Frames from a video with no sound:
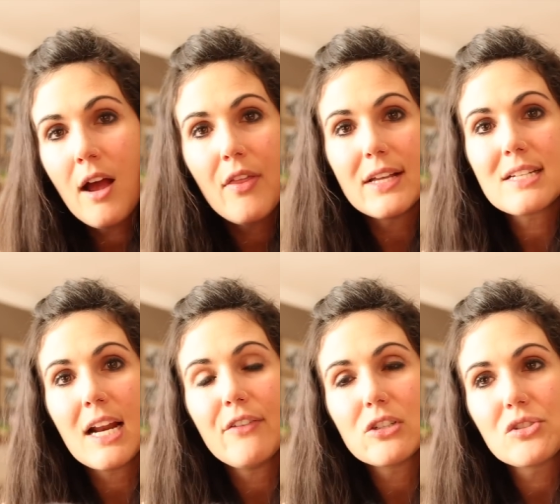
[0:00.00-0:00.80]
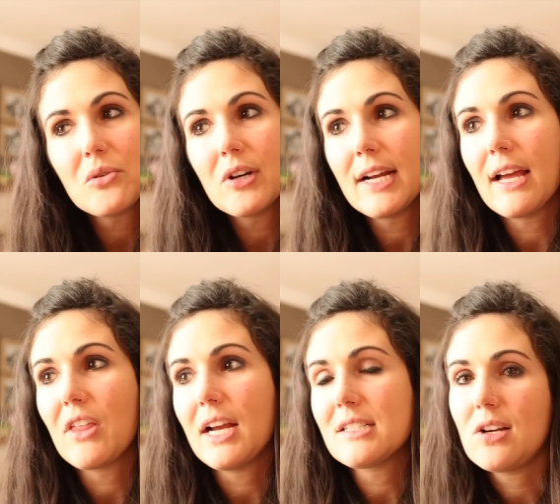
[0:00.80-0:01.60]
that's kind of her story. I
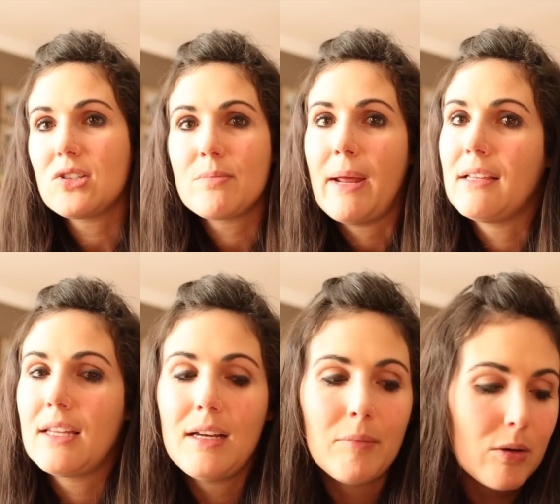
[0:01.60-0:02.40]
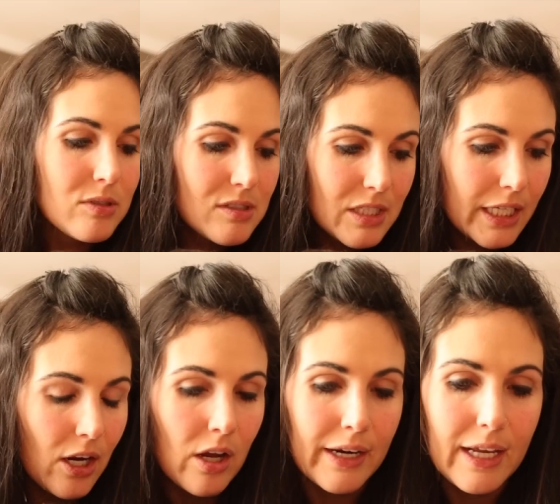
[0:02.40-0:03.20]
think I touched mostly
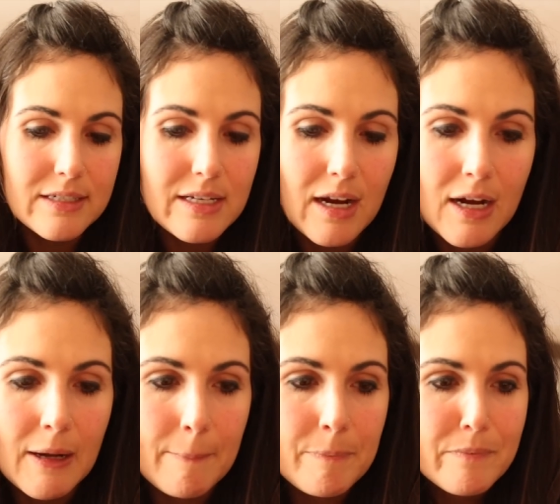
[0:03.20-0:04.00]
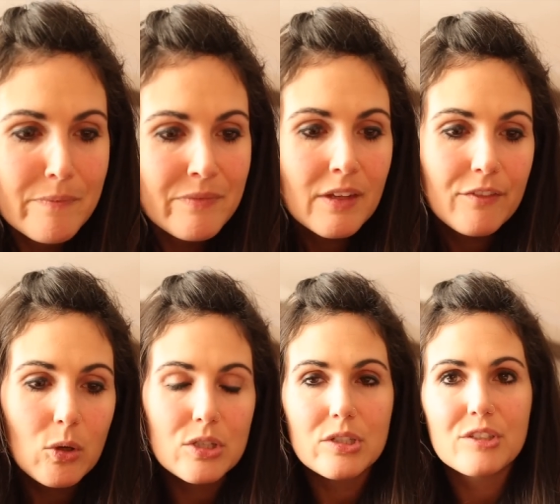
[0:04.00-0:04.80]
on it. Of
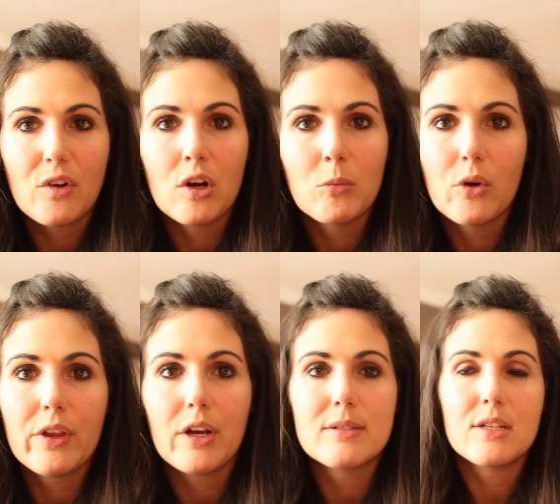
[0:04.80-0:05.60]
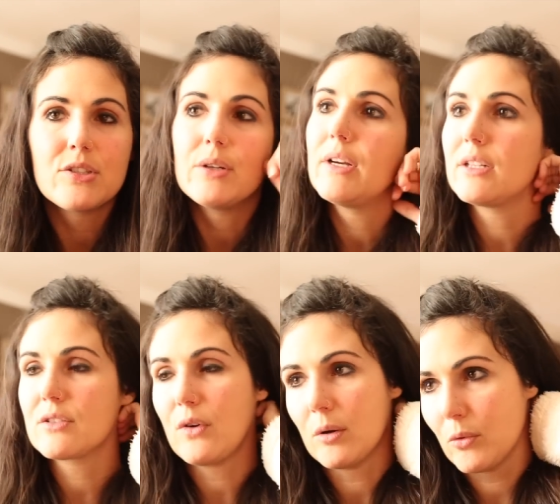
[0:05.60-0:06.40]
course, there's far more that goes into it. There's far